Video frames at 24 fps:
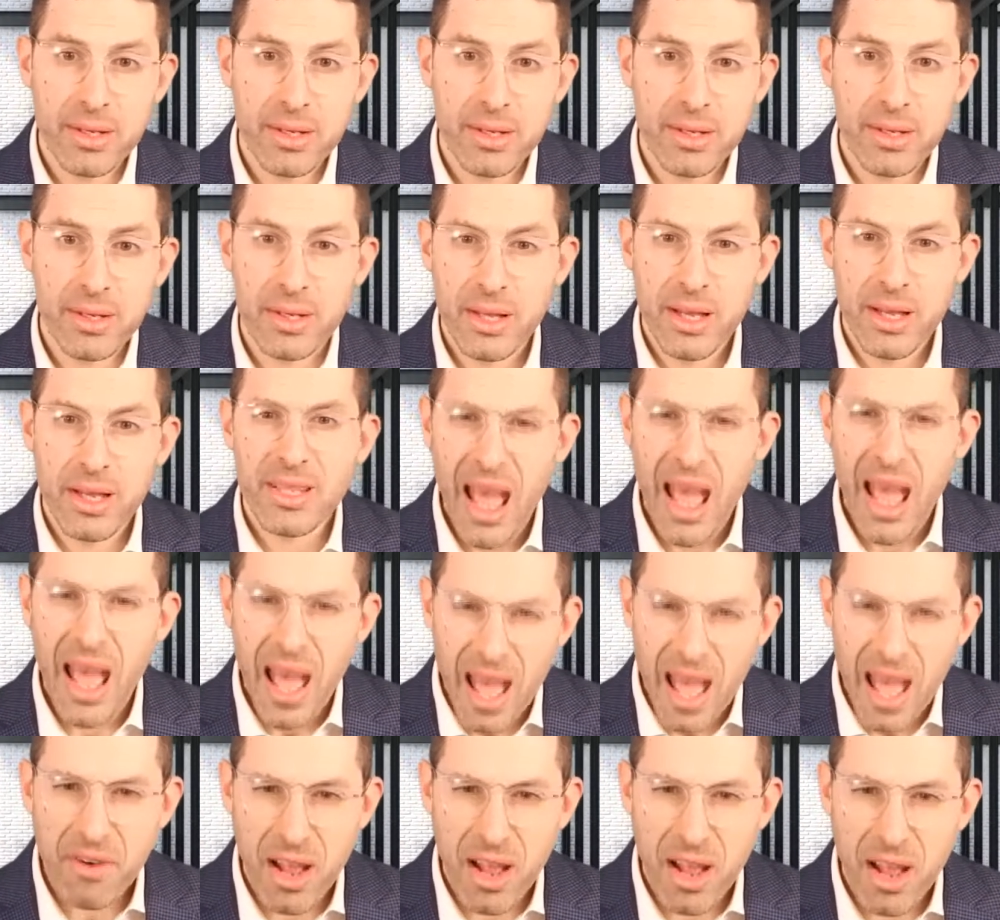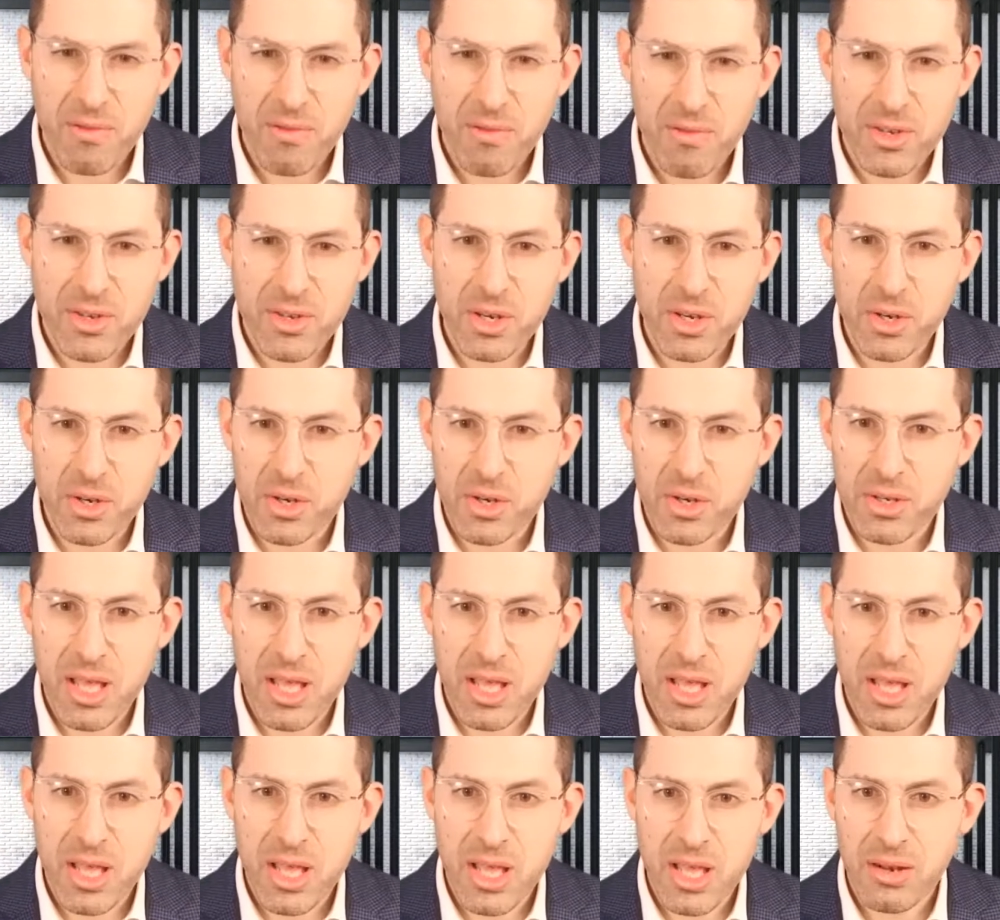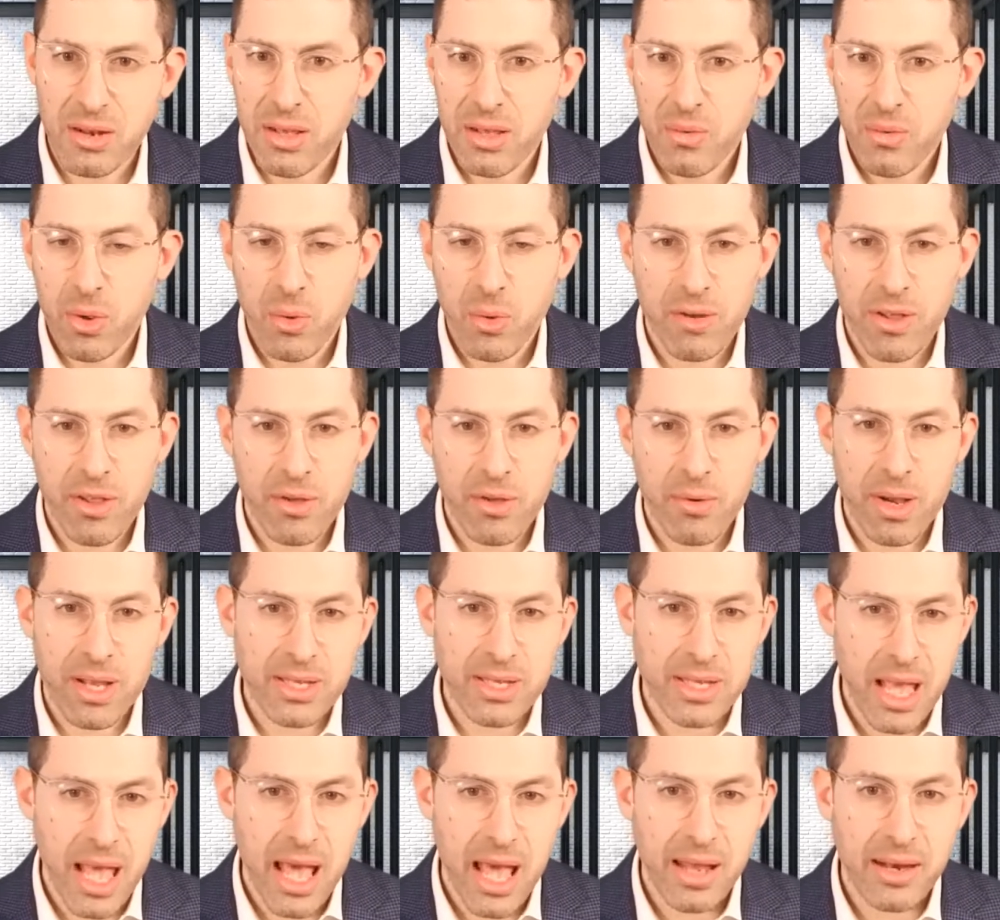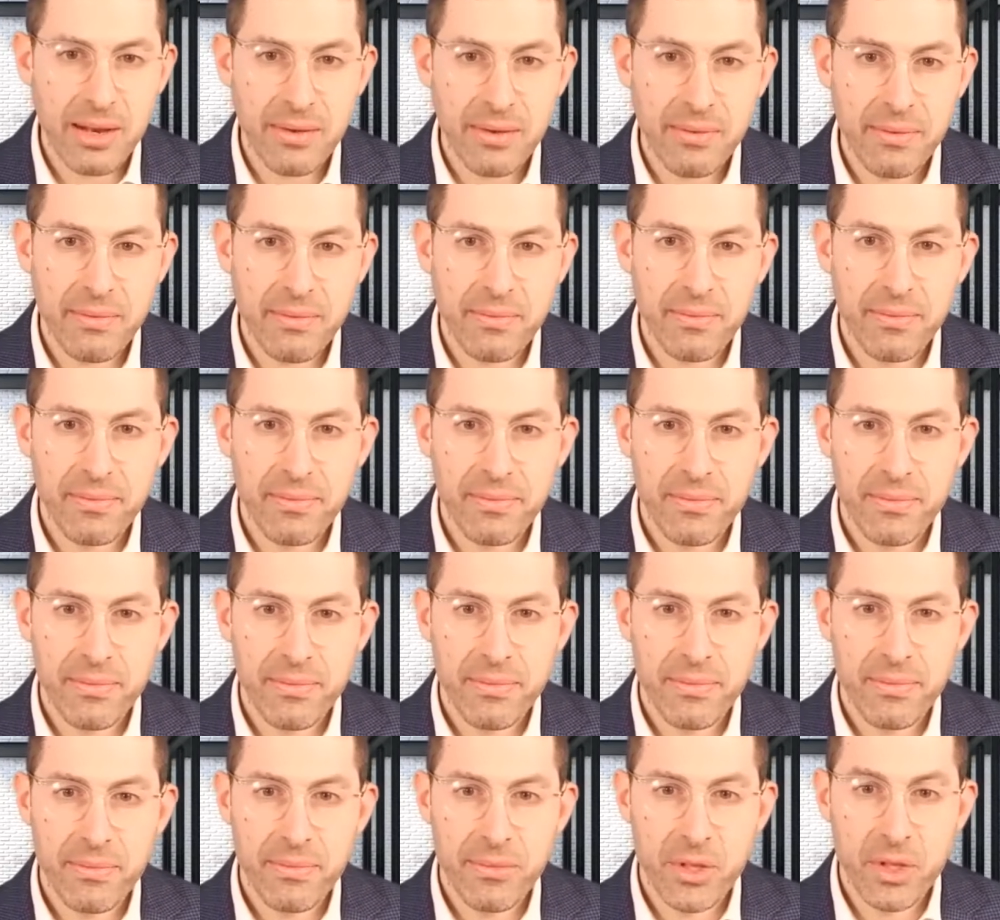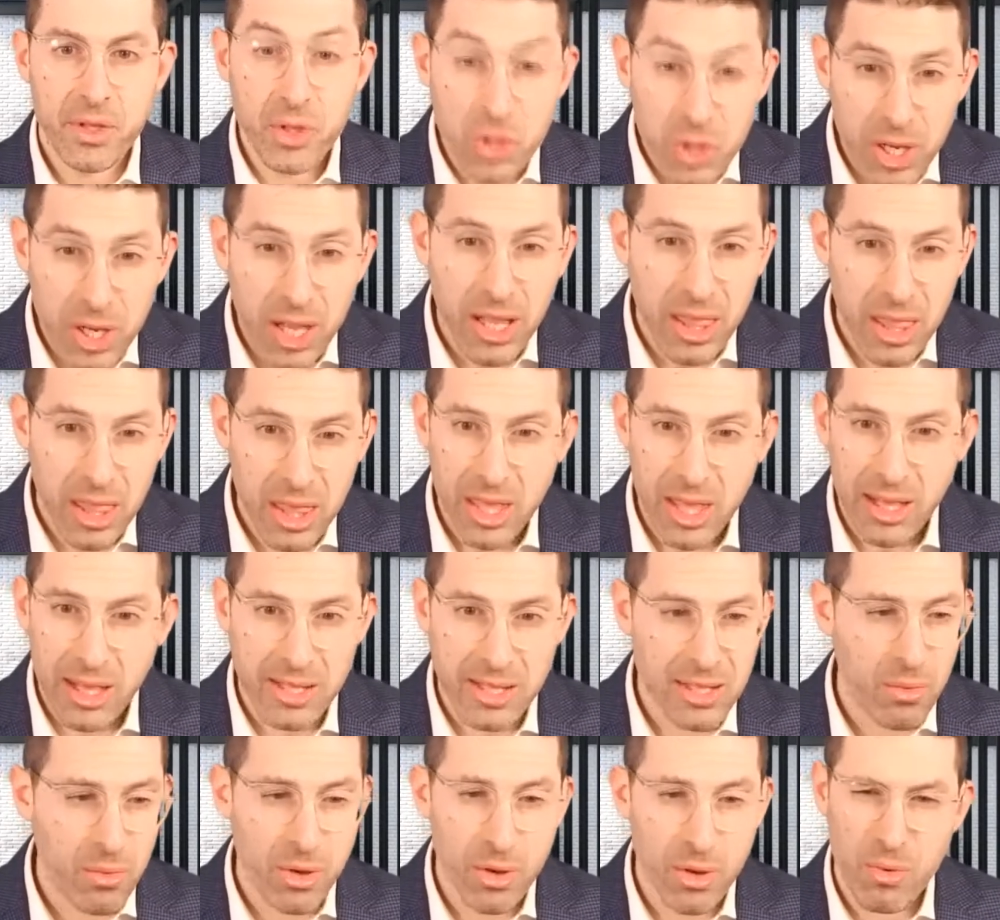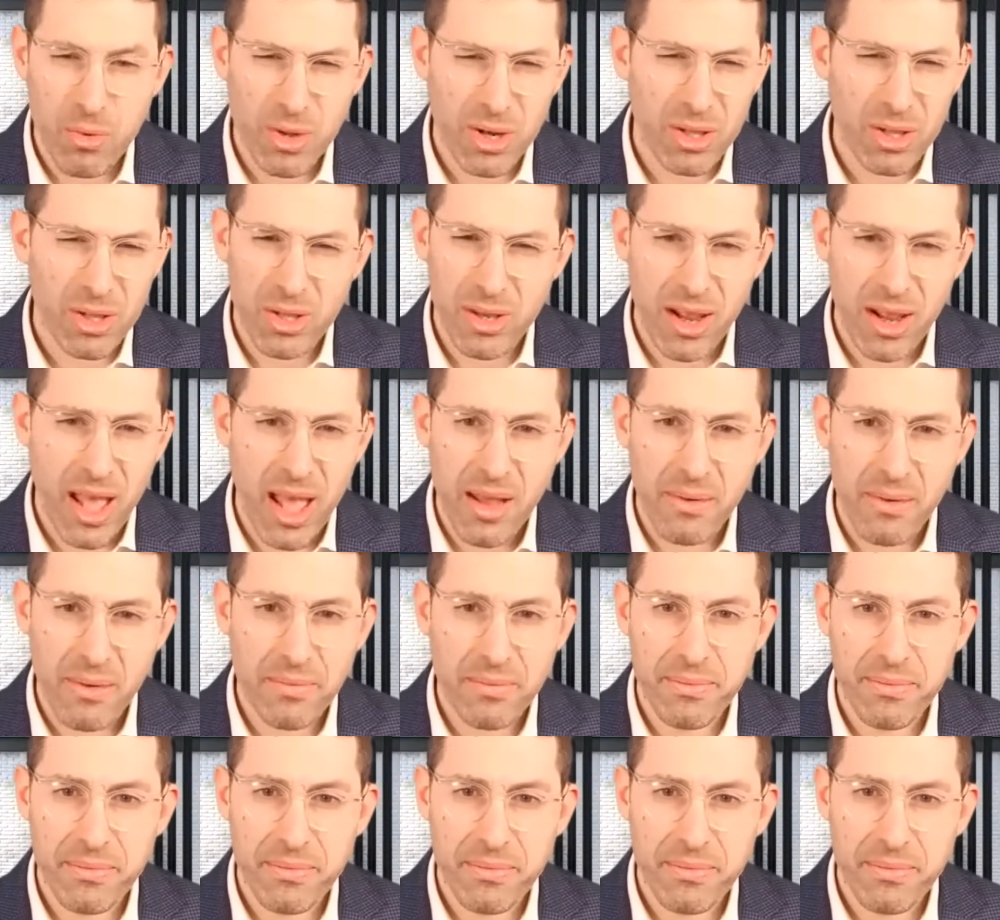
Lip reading: to have conversations that we wouldn't have otherwise had, to look at things that we don't want to look at,